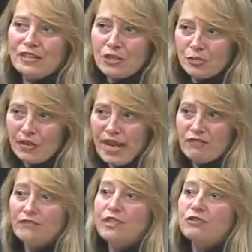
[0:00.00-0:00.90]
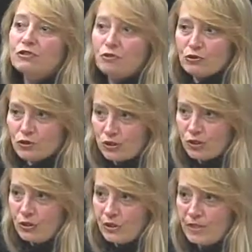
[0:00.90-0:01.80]
don't have, like your social
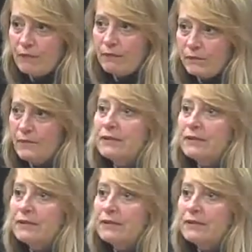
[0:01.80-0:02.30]
security number. Yes.